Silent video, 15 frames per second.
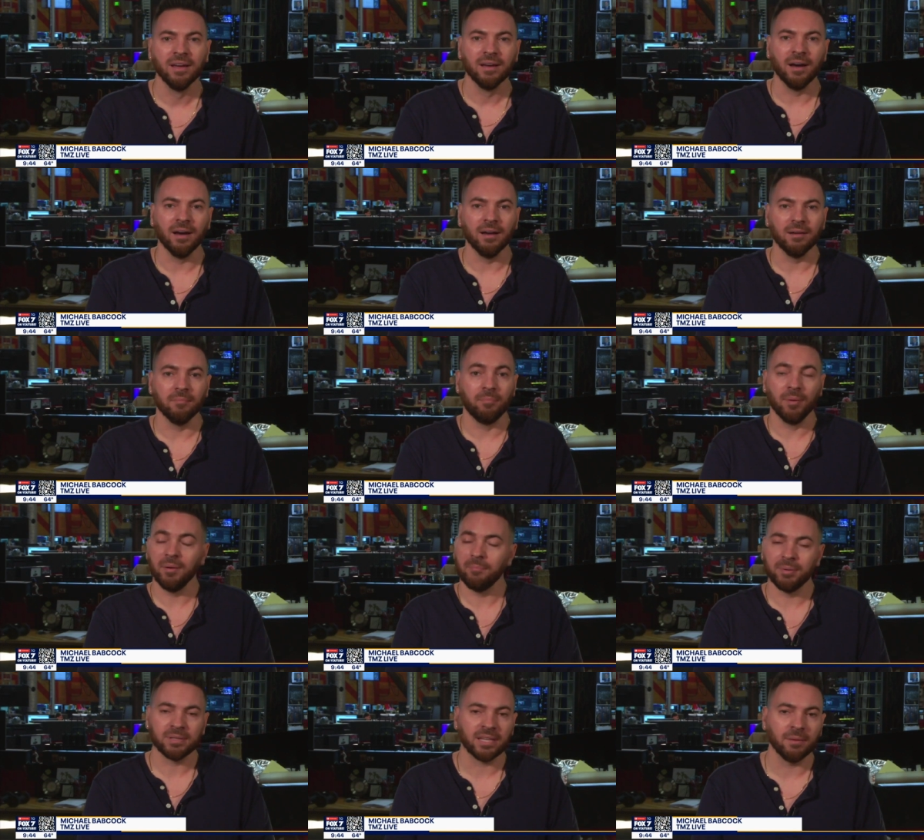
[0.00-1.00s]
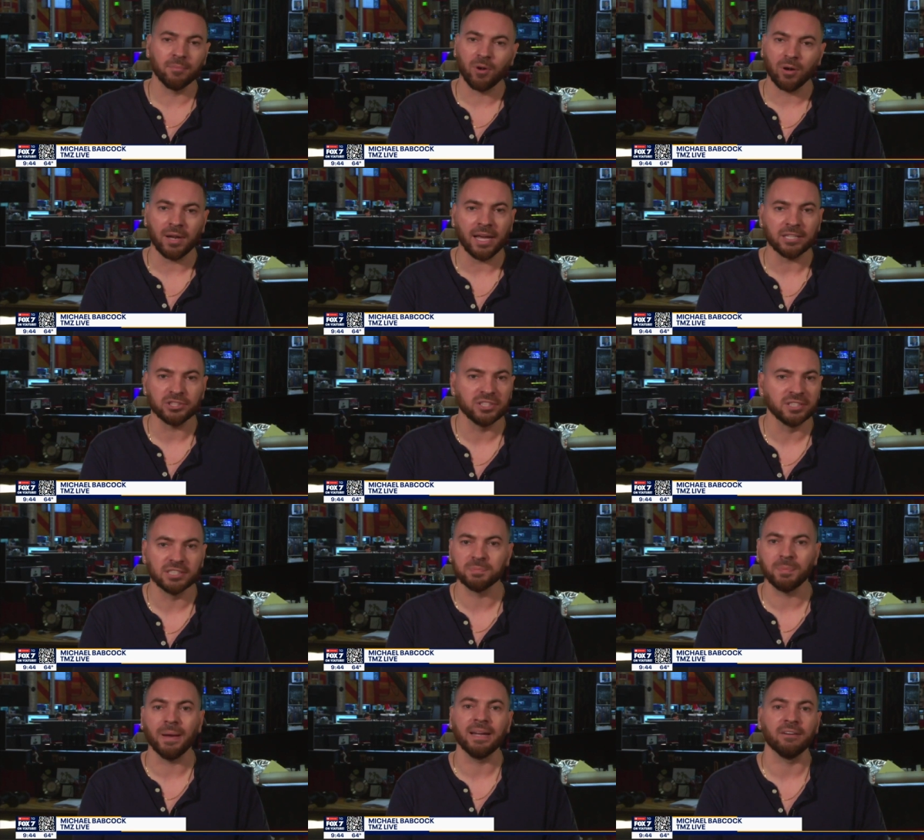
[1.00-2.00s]
Uh, but but Kim Kardashian,
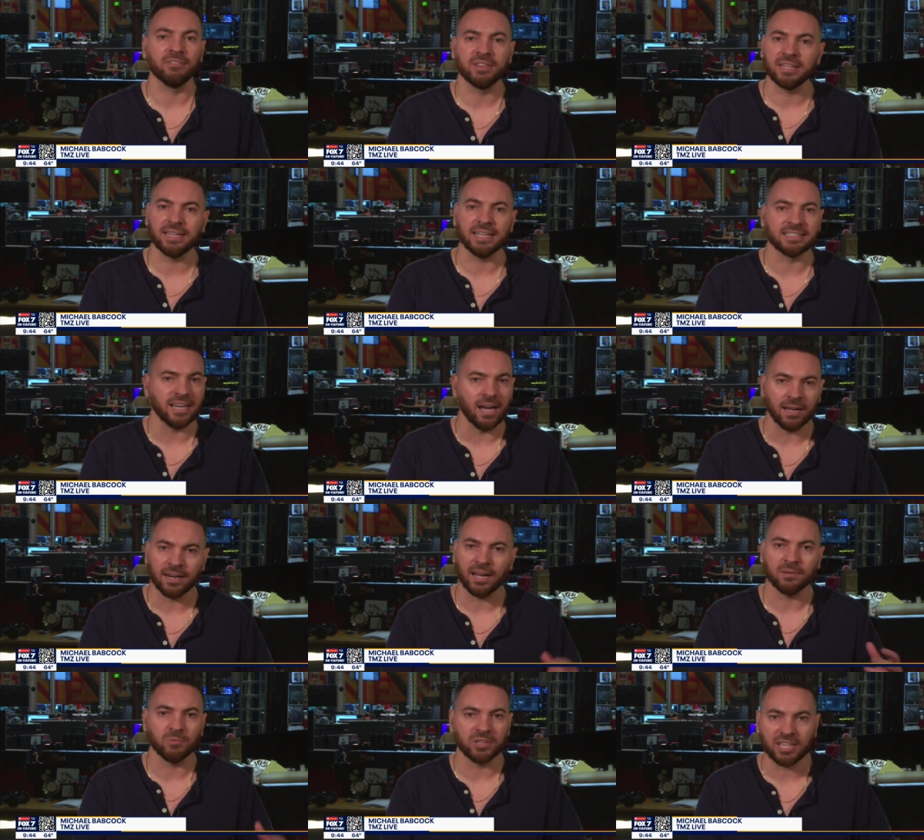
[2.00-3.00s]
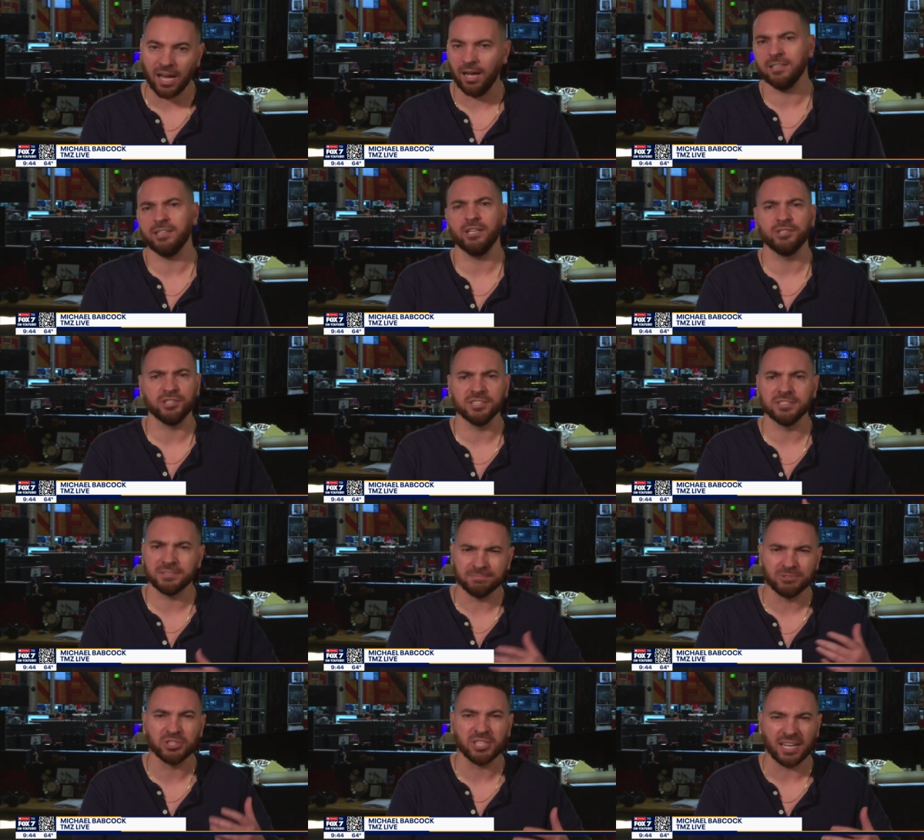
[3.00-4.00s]
despite everything that's gone on with Kanye, she's
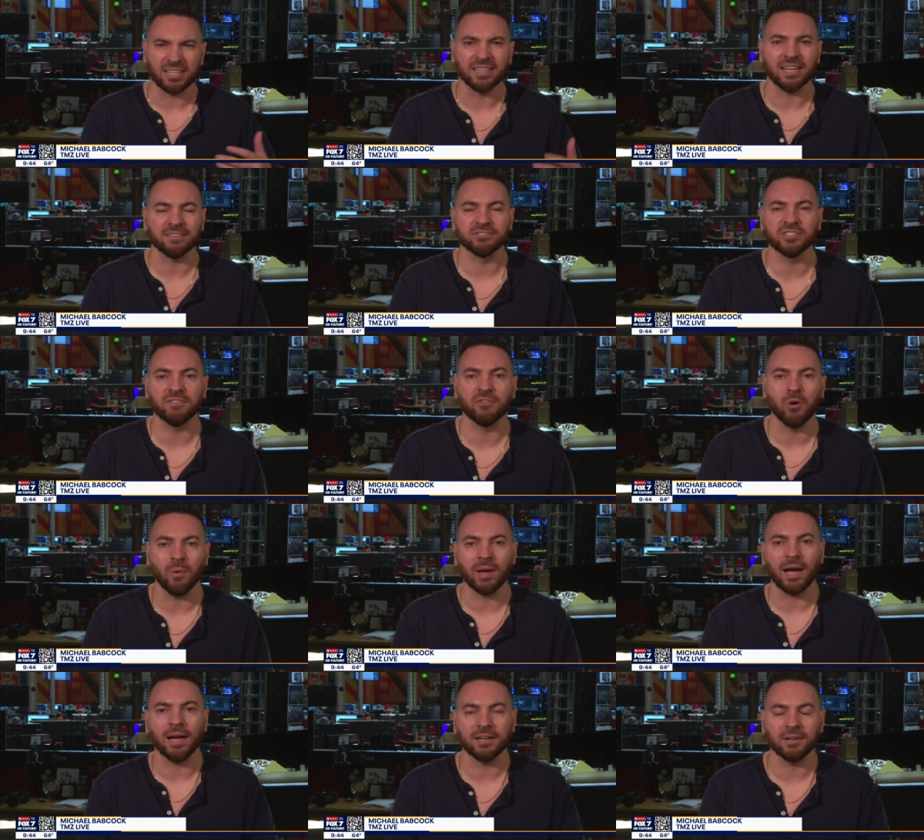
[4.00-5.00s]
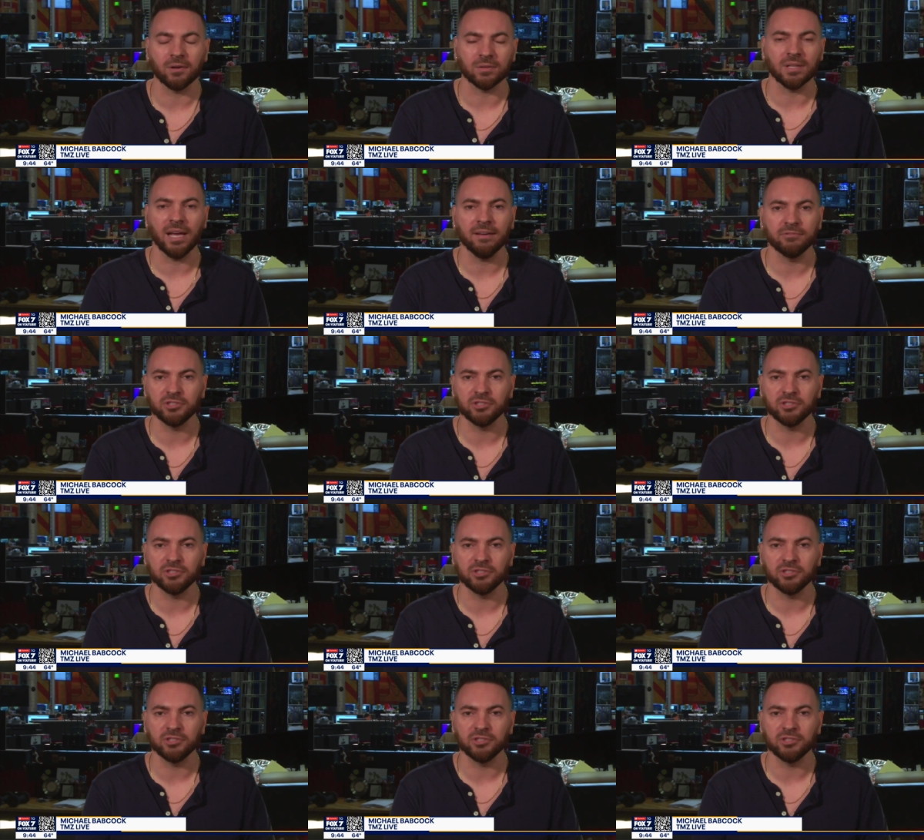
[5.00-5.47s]
she's had a lot of stuff going on in her life.